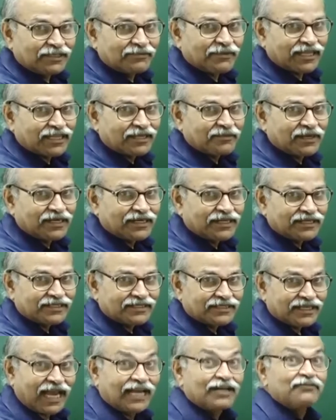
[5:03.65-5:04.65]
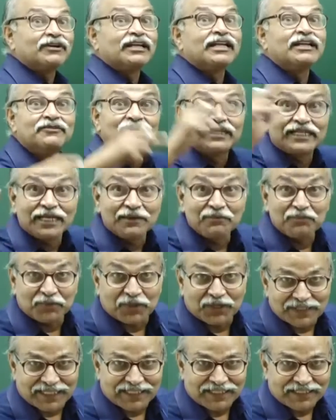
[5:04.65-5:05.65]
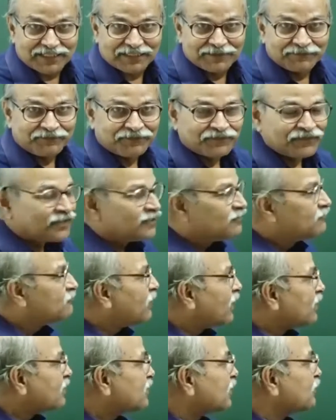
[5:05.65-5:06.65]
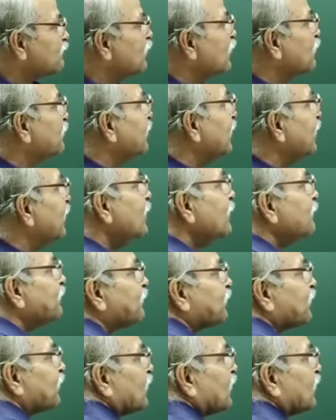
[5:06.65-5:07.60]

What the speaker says: in mathematics and very, very important. Function will be